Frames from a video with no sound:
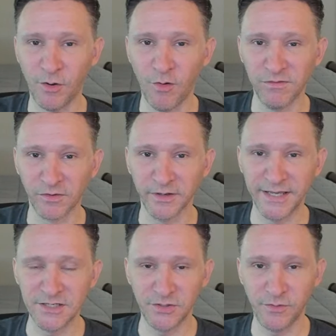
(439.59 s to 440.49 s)
over
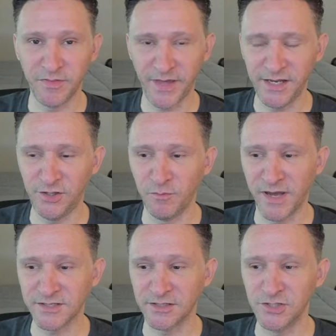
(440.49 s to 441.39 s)
into the thank you
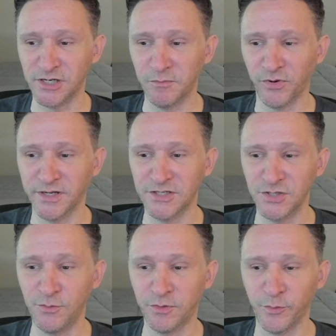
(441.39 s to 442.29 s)
message, and it printed
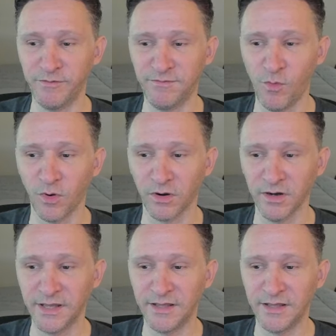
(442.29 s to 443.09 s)
2, 3, 4.